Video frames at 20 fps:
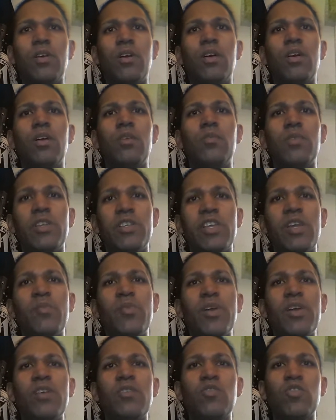Um, and Daniel
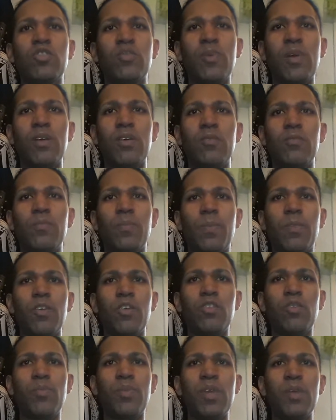Bryan talks about you
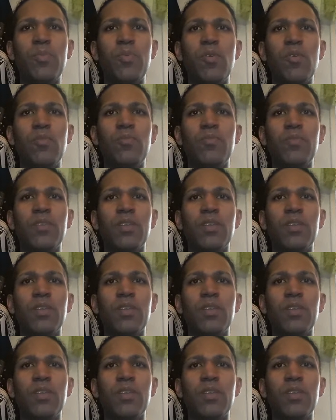know the people